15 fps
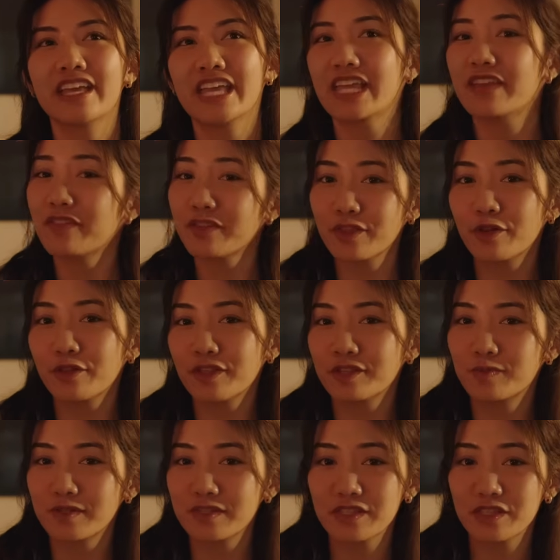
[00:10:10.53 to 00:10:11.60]
even though this
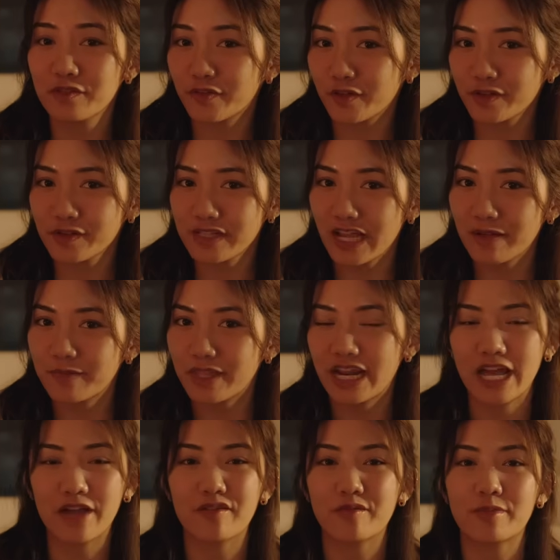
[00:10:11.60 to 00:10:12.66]
wasn't the first time that I
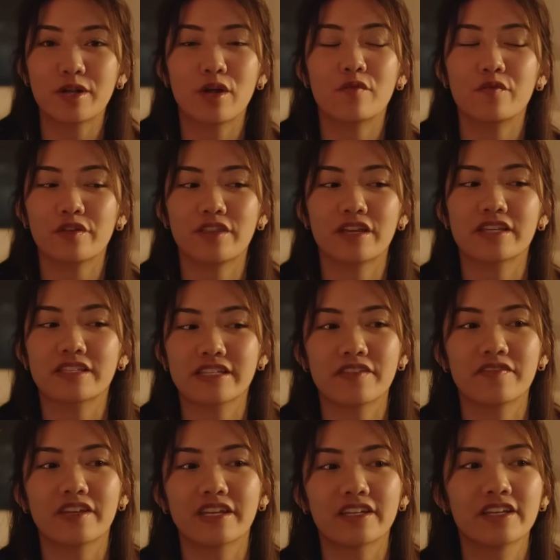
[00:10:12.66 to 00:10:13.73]
haven't been home for
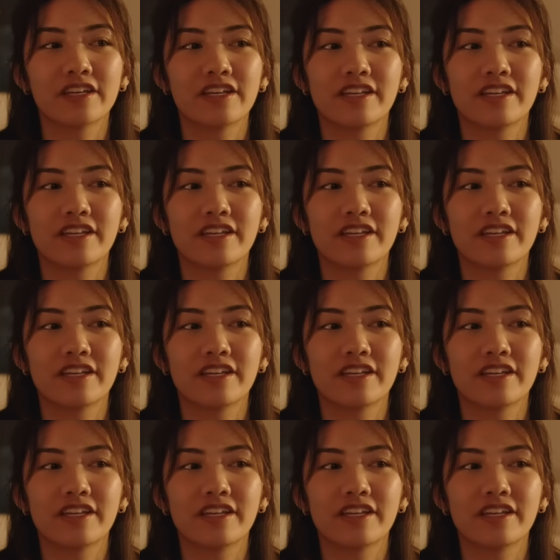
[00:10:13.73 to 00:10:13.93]
Thanksgiving.